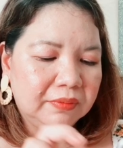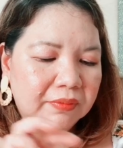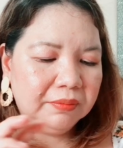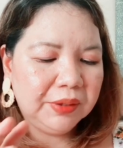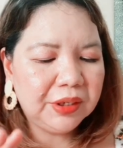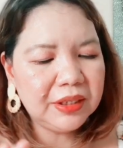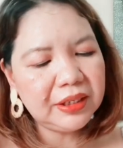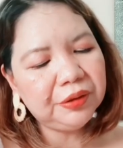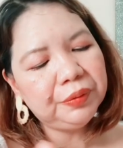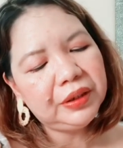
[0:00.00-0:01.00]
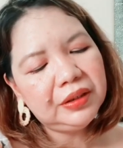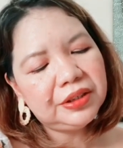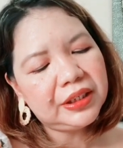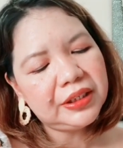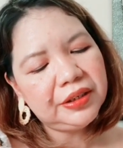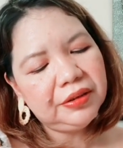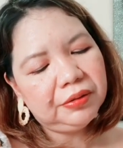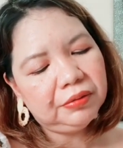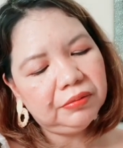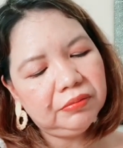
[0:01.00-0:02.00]
Because it will just, you
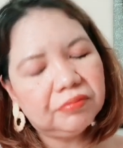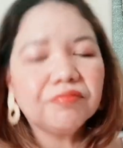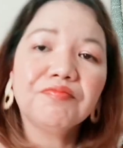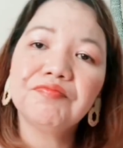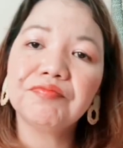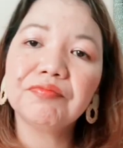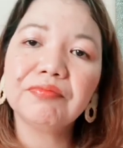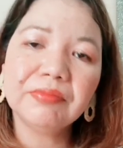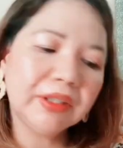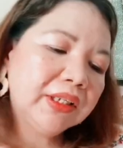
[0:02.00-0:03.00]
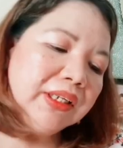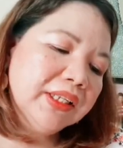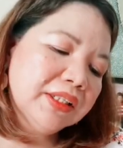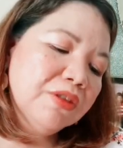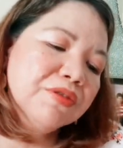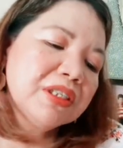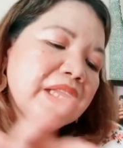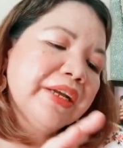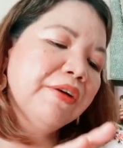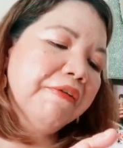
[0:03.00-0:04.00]
know, it looks
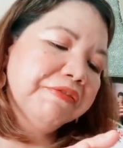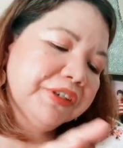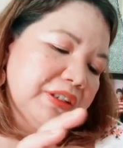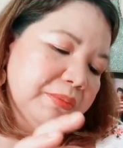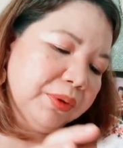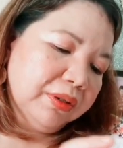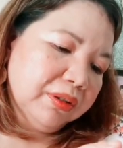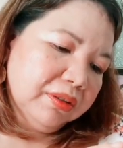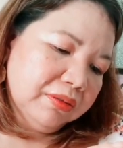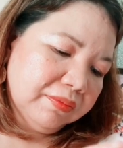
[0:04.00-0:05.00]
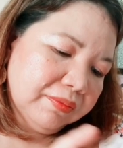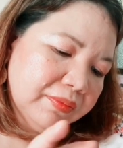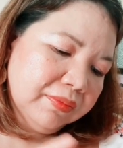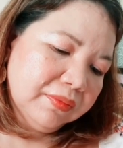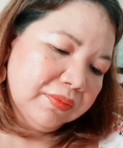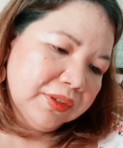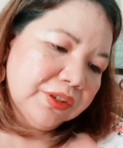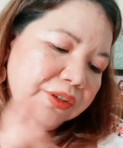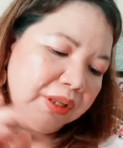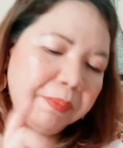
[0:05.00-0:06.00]
like comfortable.
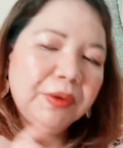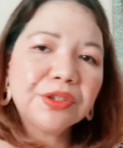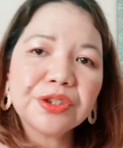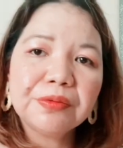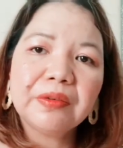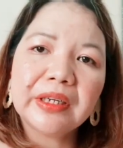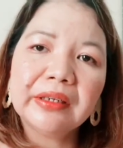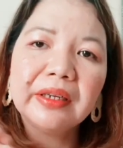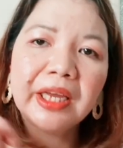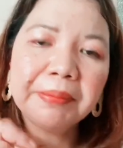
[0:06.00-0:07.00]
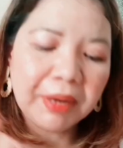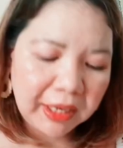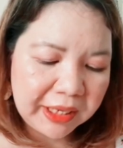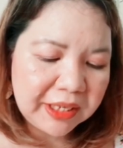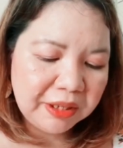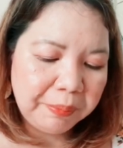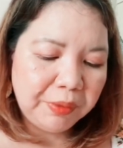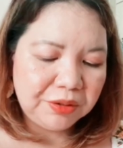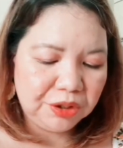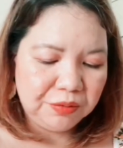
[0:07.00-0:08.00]
So the poncho one, I'm eyeing the
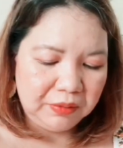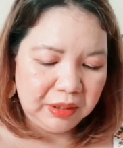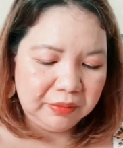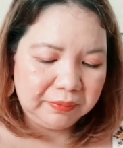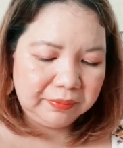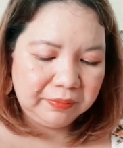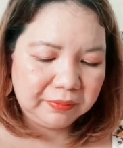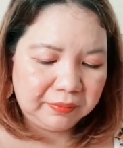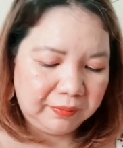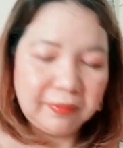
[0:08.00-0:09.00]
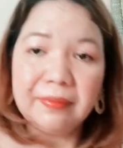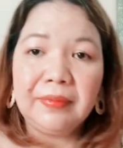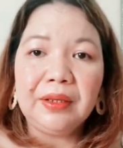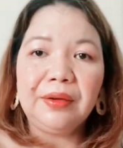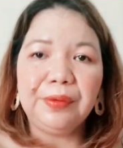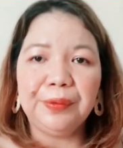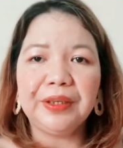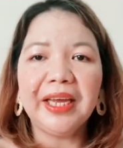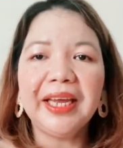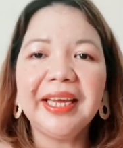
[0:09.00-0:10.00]
poncho one.
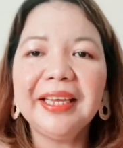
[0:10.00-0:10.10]
Okay.